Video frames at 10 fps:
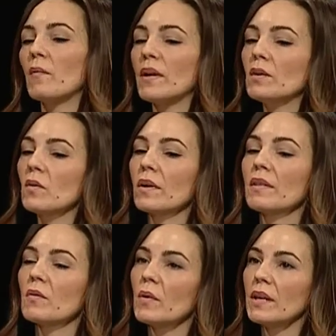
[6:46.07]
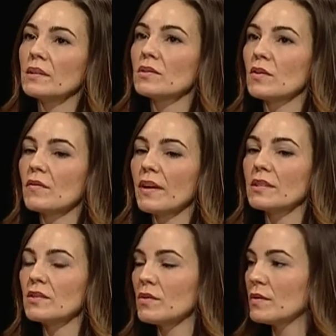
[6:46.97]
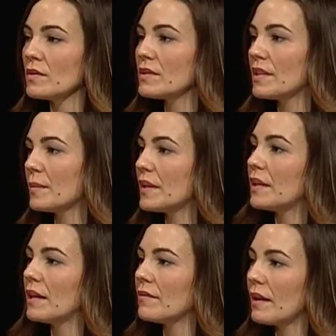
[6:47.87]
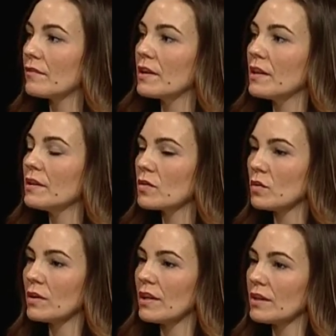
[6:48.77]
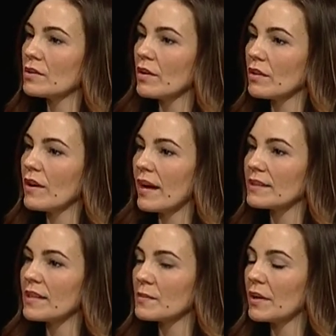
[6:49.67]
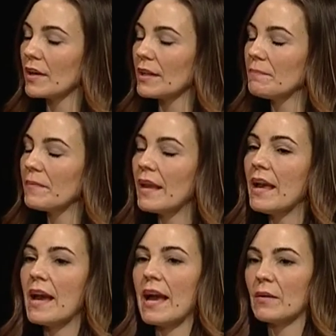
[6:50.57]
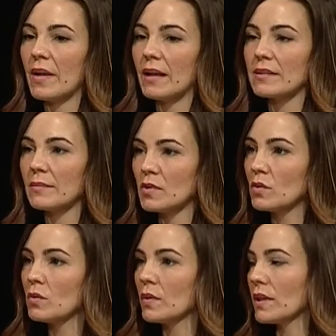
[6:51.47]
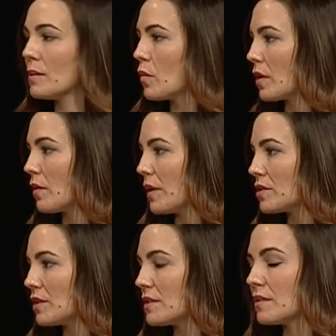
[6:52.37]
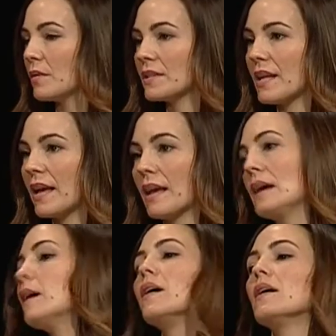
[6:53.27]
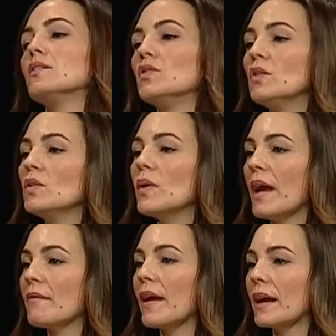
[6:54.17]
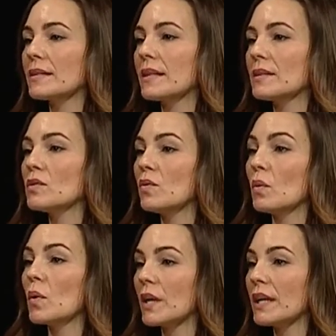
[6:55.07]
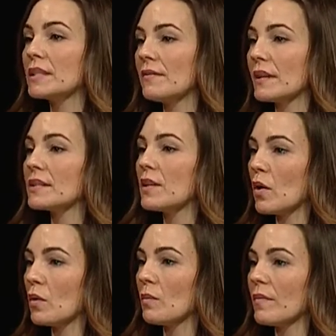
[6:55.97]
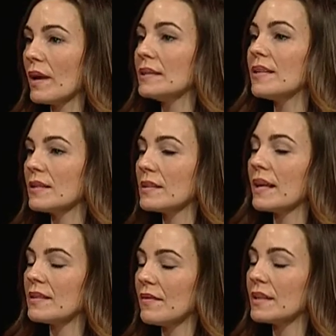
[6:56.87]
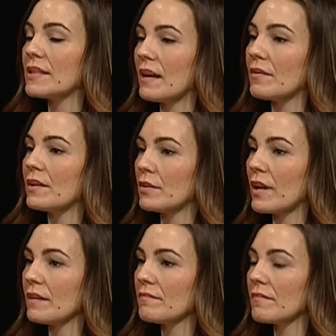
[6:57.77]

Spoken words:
Wheaton North, we survey students at the beginning of every school year during their access period, and we ask them 2 really important questions. And we say, do you have access to a working device at home, and does that device have internet?